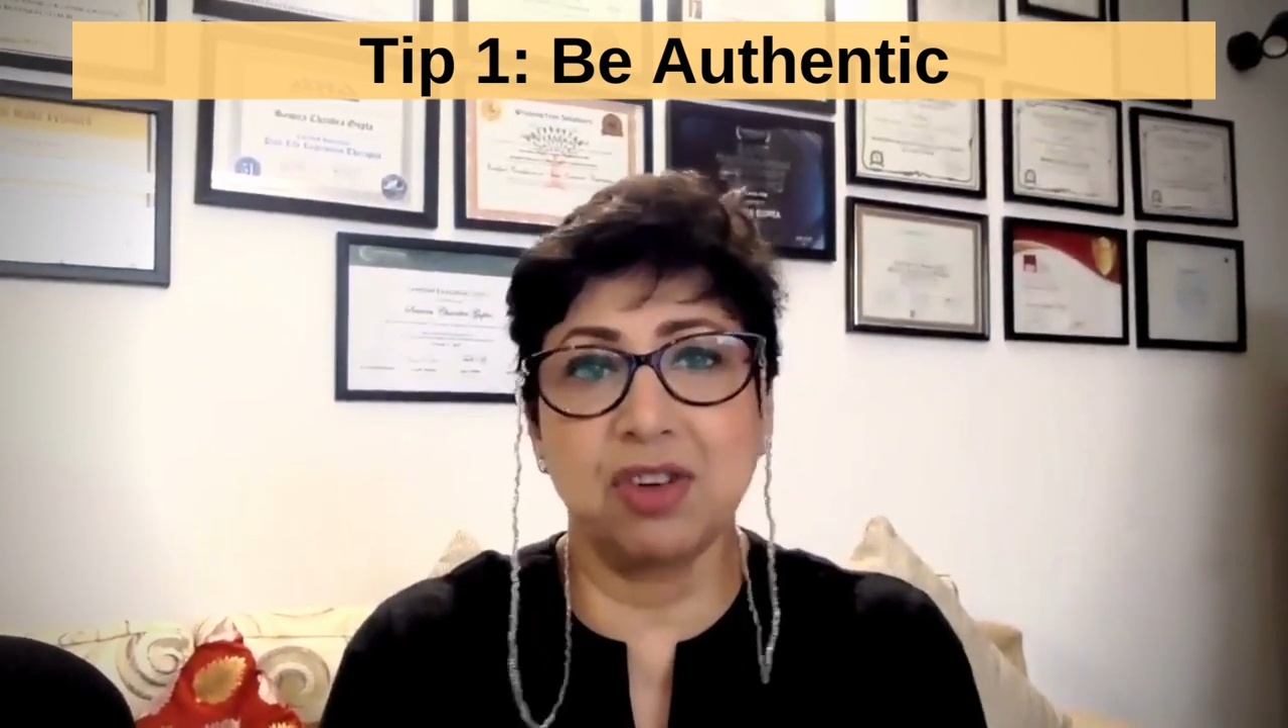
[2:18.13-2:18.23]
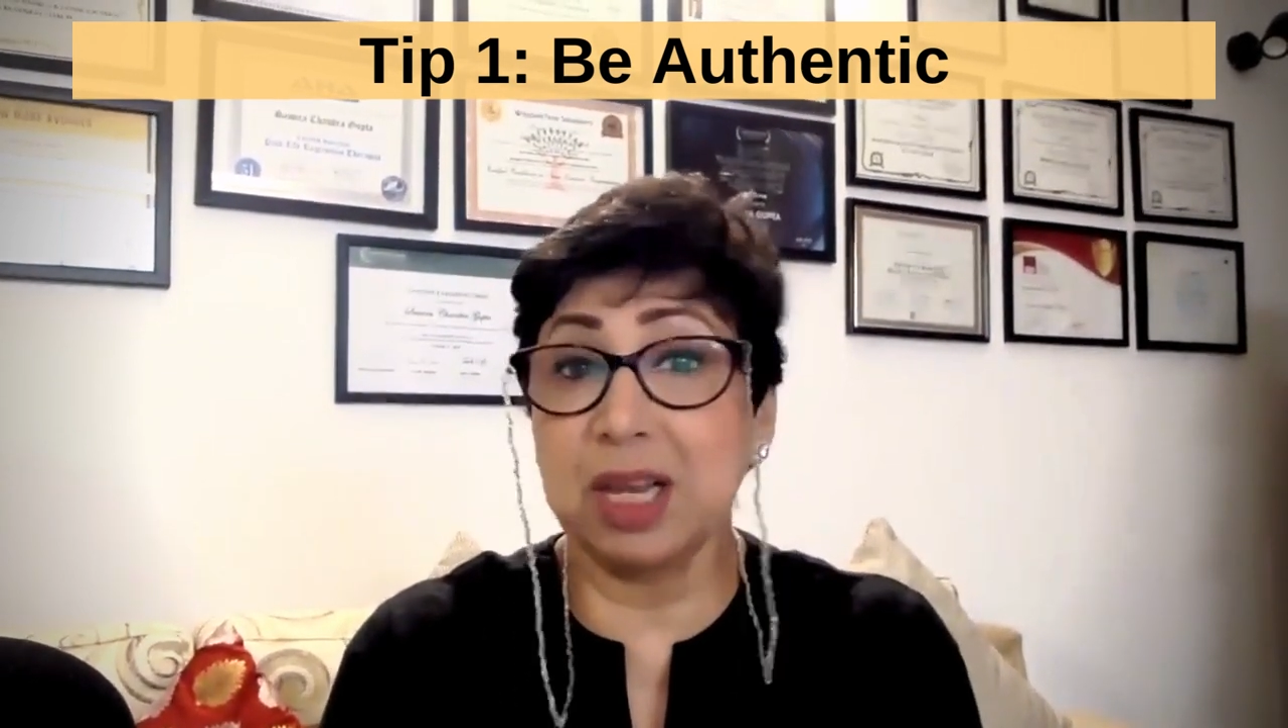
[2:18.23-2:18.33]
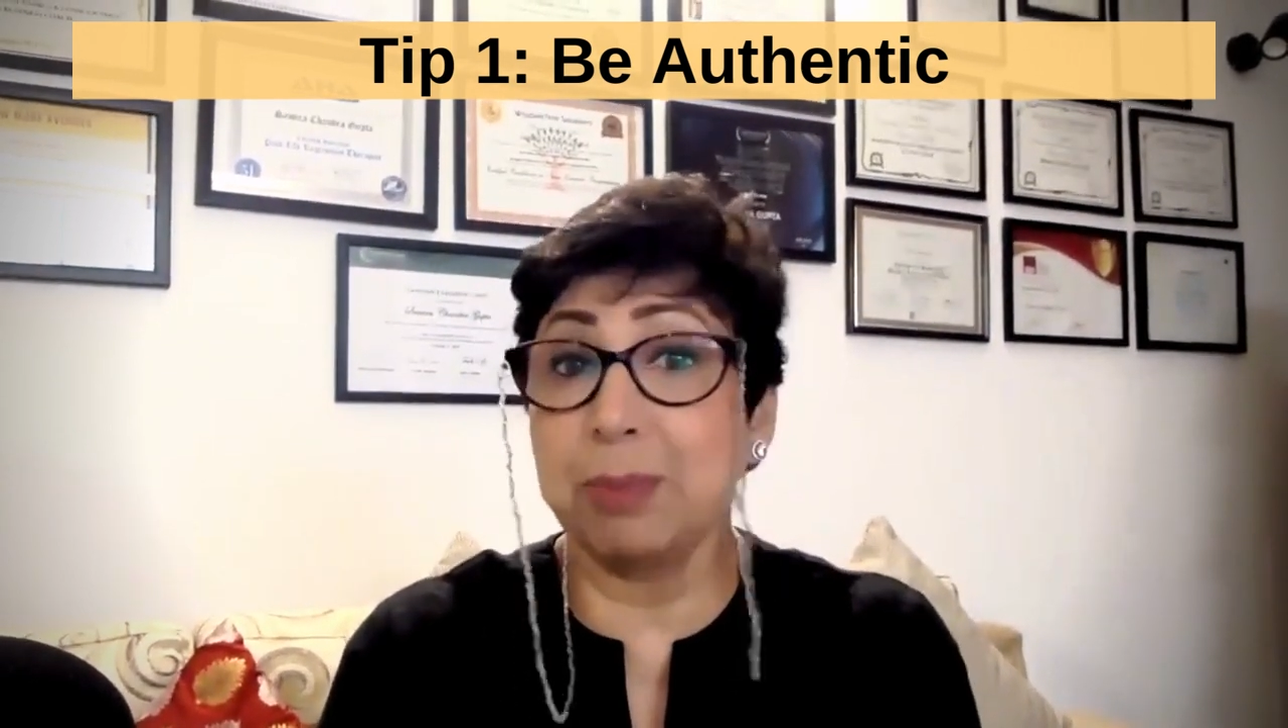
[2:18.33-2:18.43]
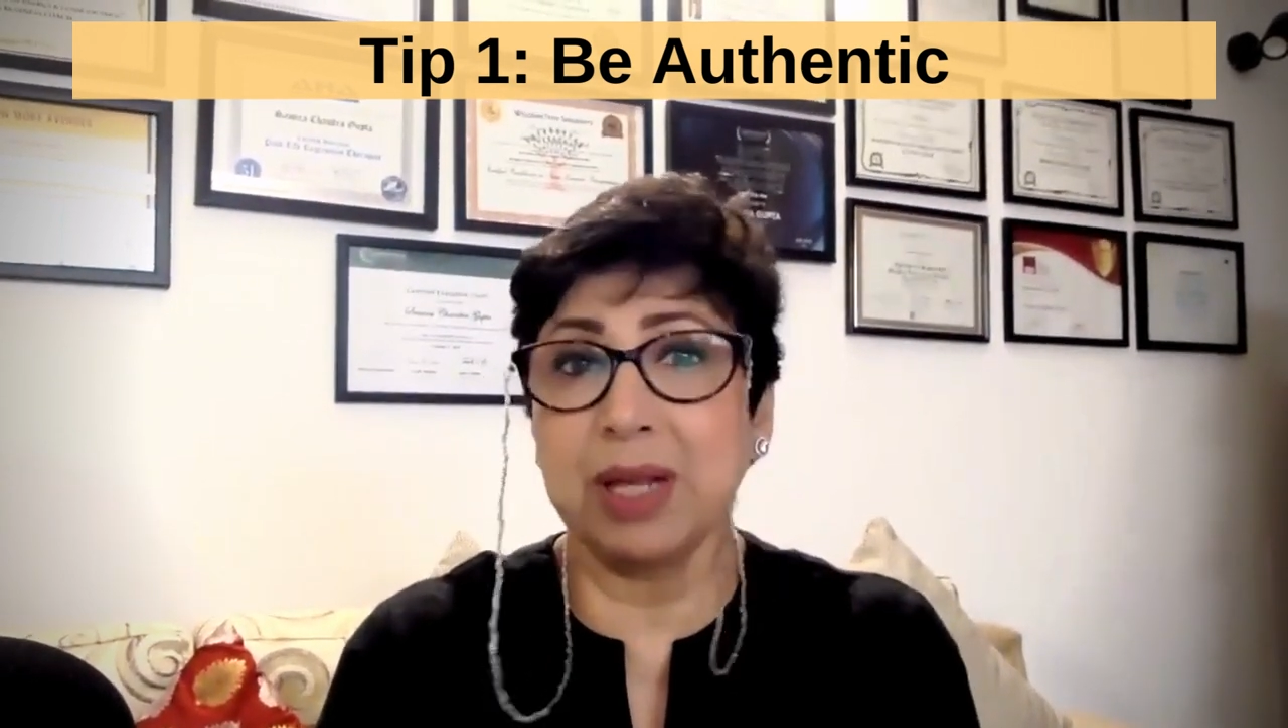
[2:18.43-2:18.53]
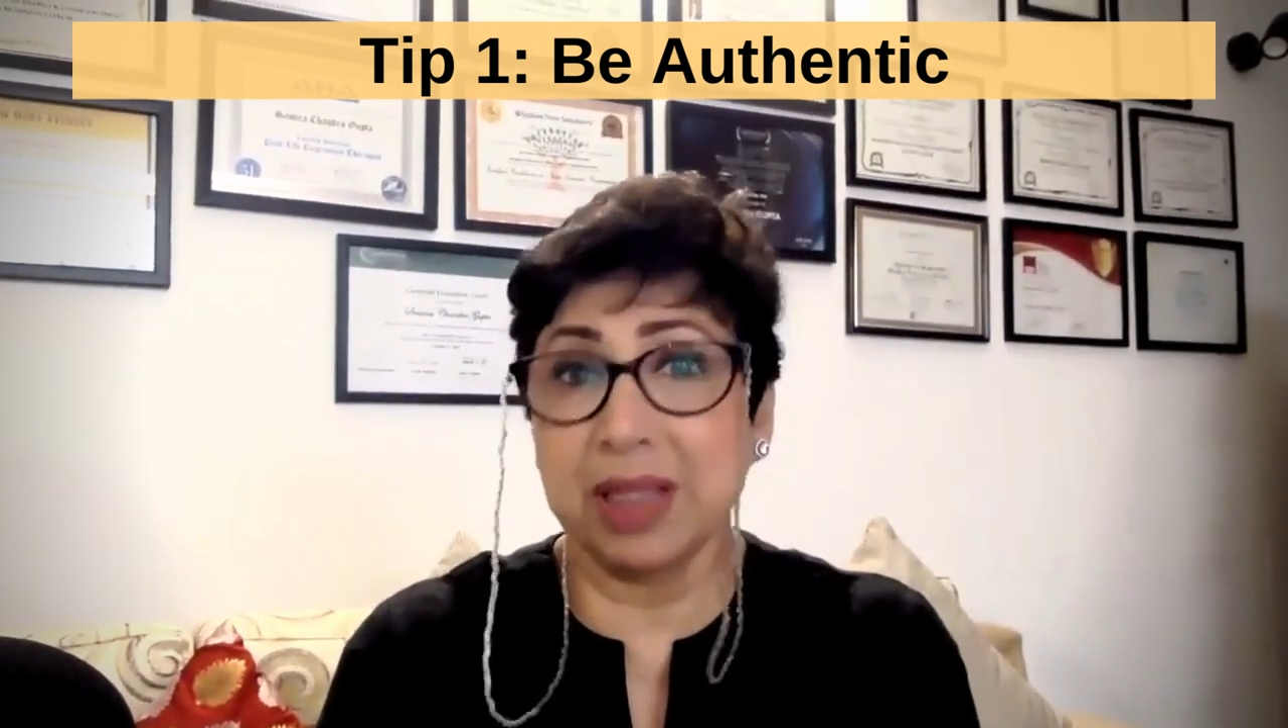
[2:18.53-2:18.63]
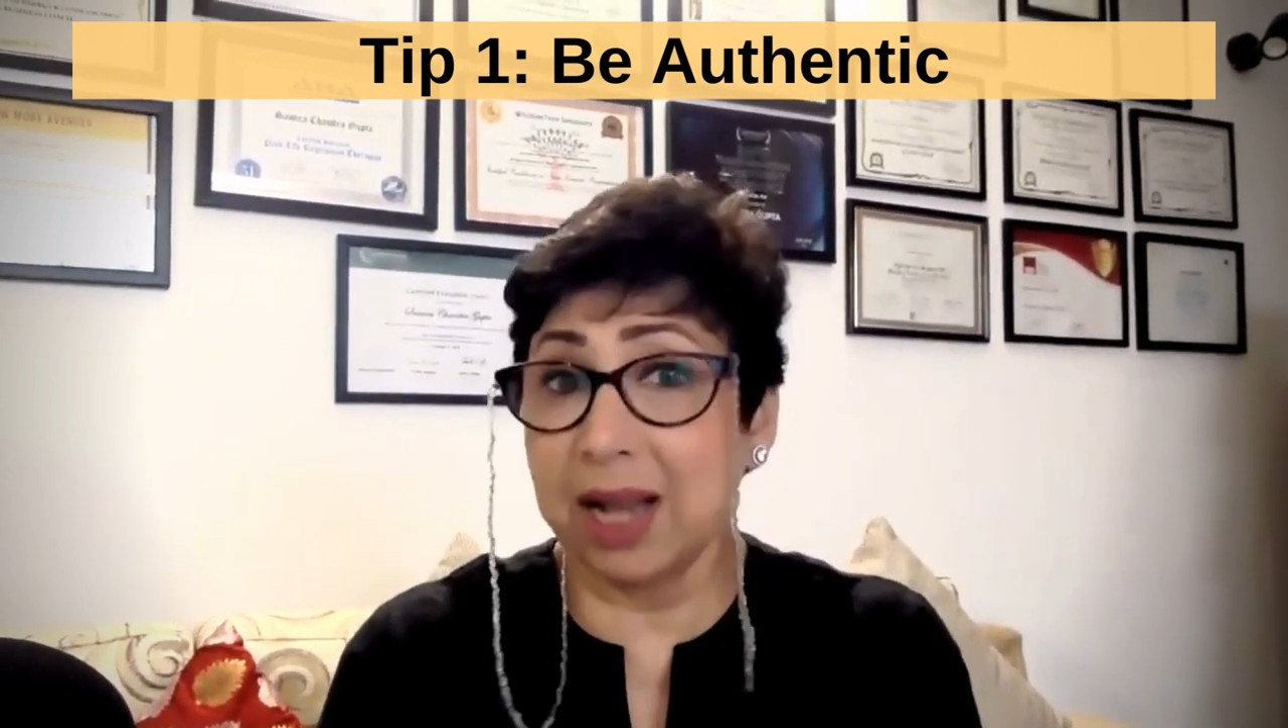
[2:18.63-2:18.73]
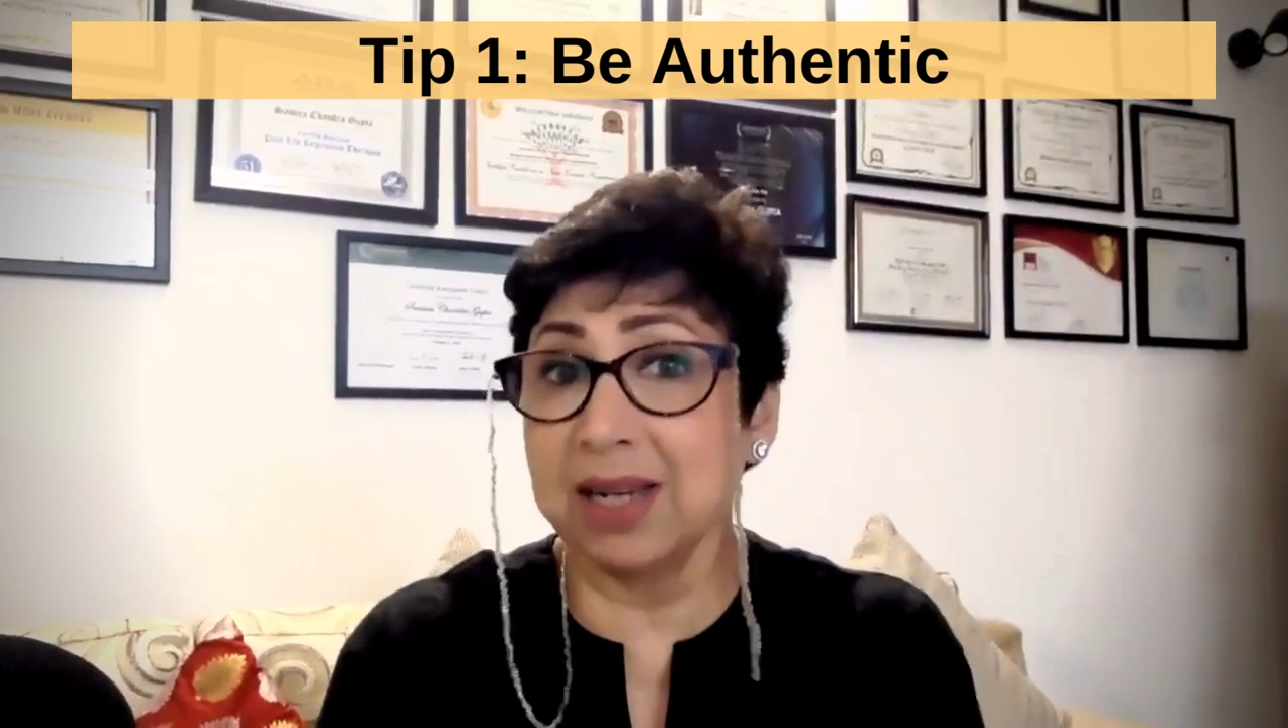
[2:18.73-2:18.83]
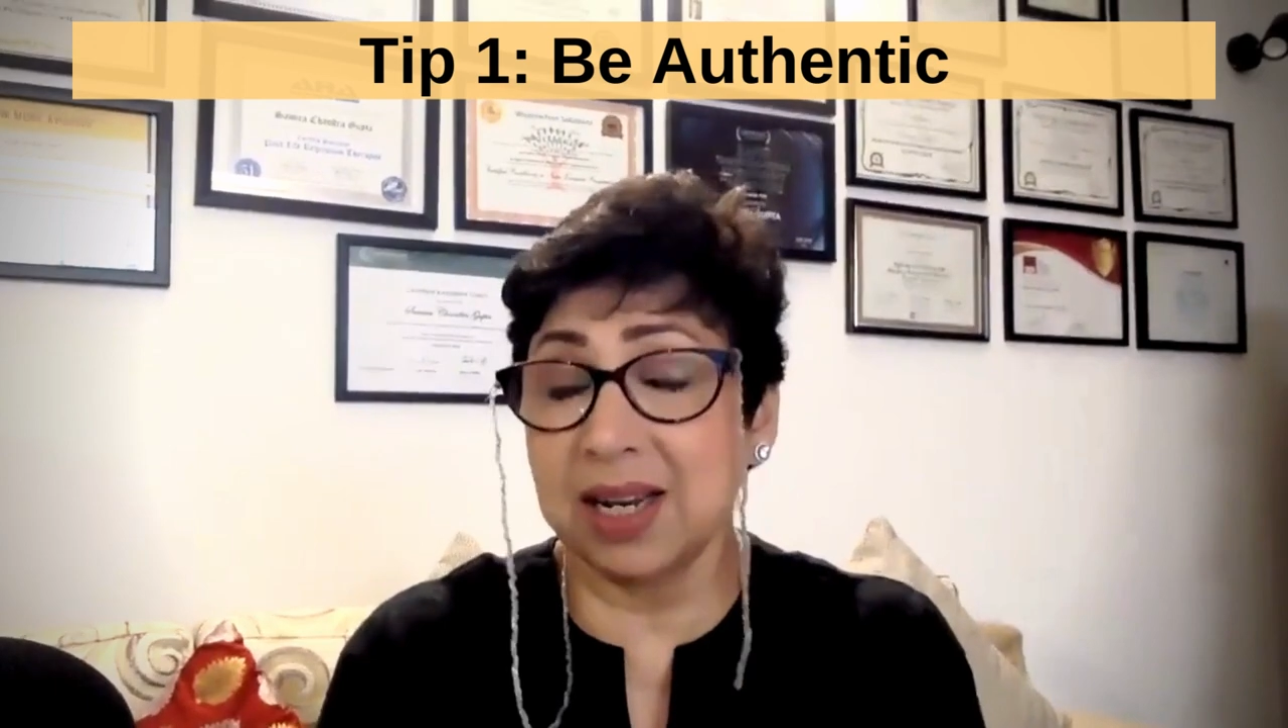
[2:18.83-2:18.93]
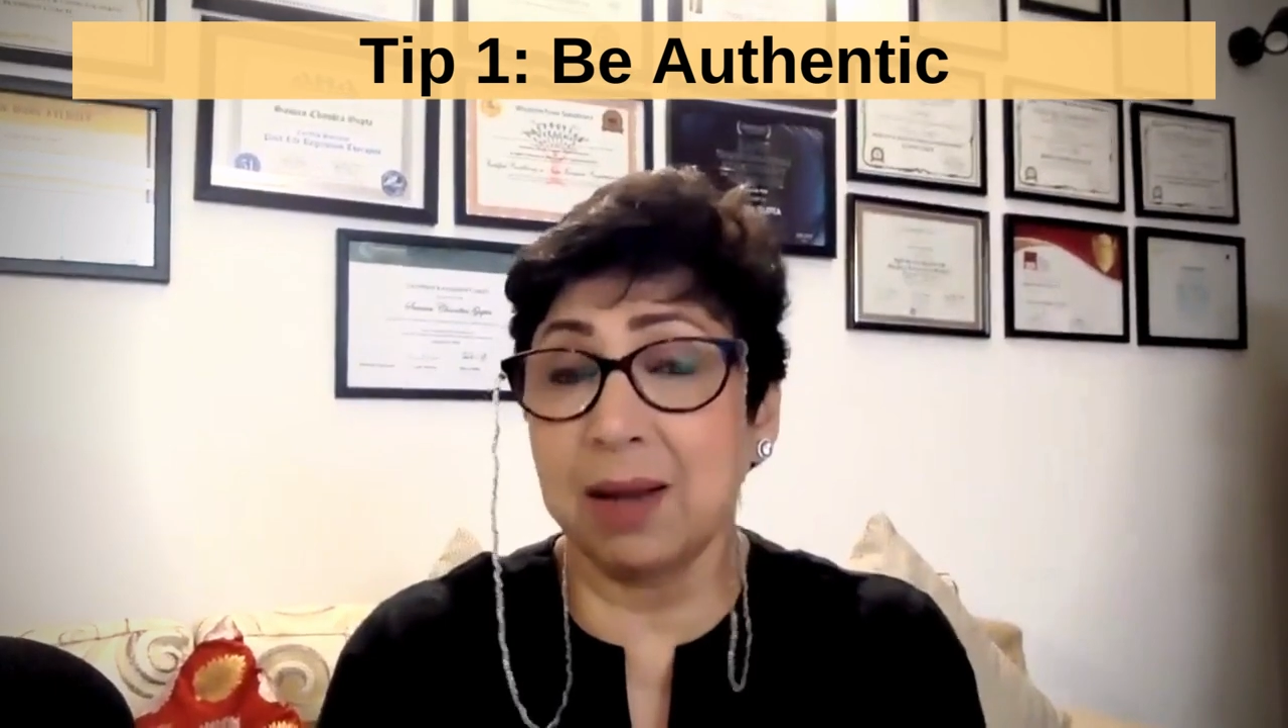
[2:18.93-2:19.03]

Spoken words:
keeping that